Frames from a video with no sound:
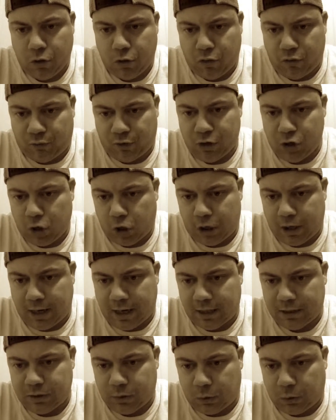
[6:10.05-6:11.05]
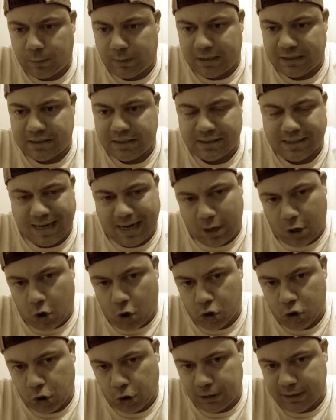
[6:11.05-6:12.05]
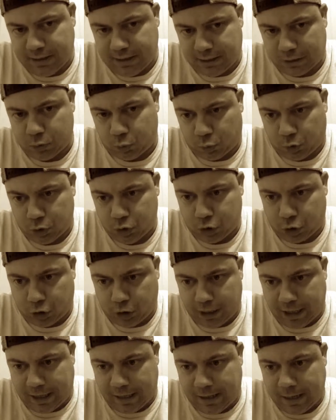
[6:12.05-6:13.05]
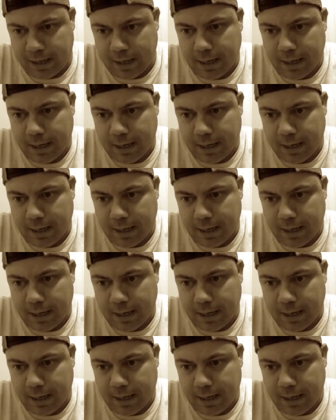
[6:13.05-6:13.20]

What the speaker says: 309 total bases, and 106 runs created.